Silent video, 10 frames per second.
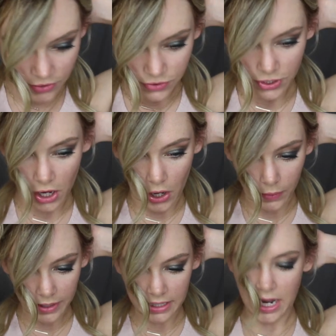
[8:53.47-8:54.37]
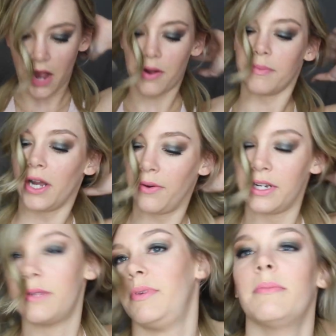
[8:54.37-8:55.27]
So now I'm
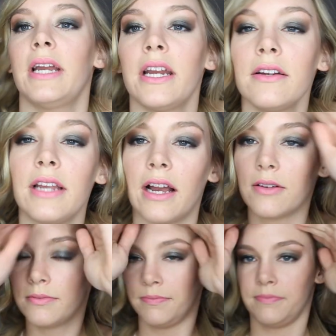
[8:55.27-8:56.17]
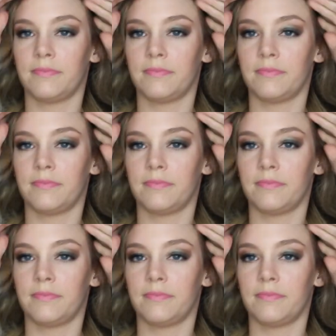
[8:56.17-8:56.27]
going to put my hair down.